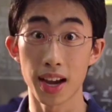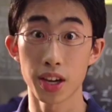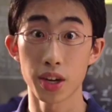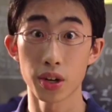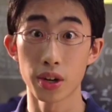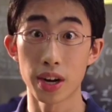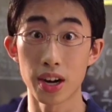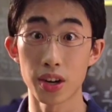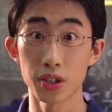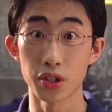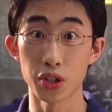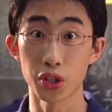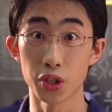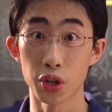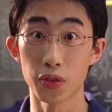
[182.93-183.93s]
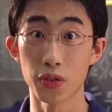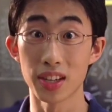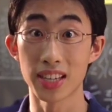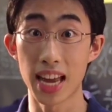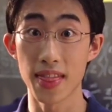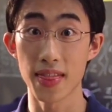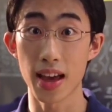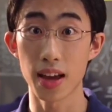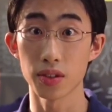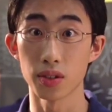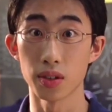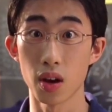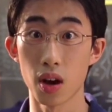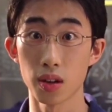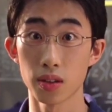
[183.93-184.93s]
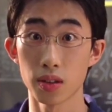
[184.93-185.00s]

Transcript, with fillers: I hear her hair is insured for $10,000.